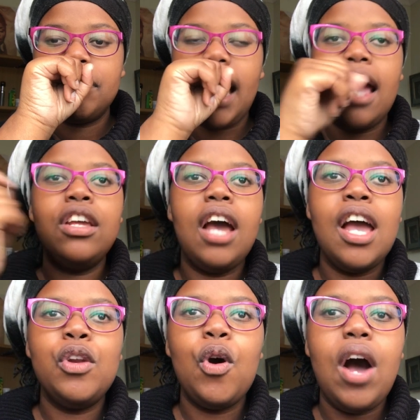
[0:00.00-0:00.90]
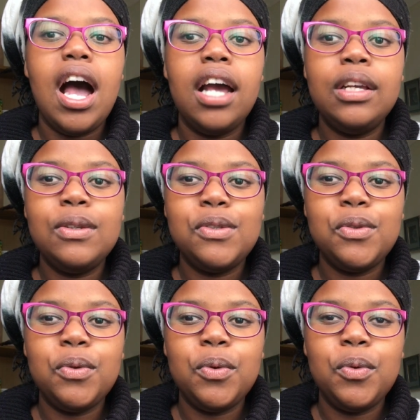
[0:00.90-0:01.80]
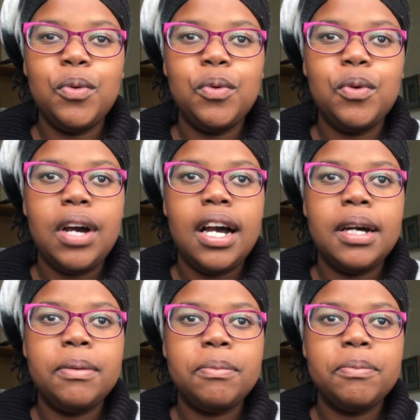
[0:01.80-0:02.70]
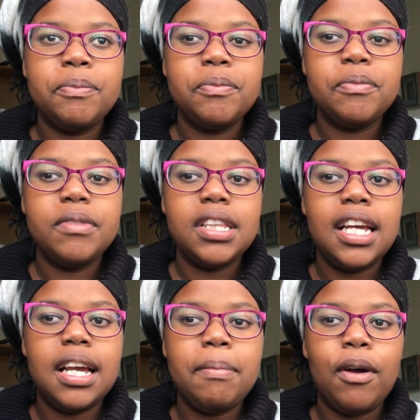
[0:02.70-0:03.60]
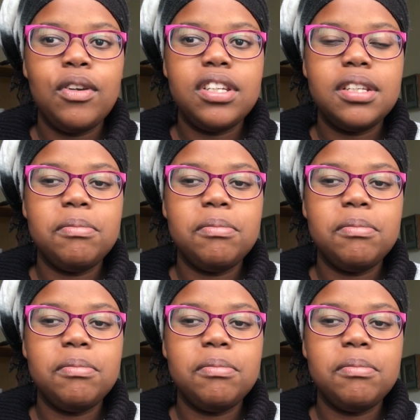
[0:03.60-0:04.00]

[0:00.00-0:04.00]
I know I used to think about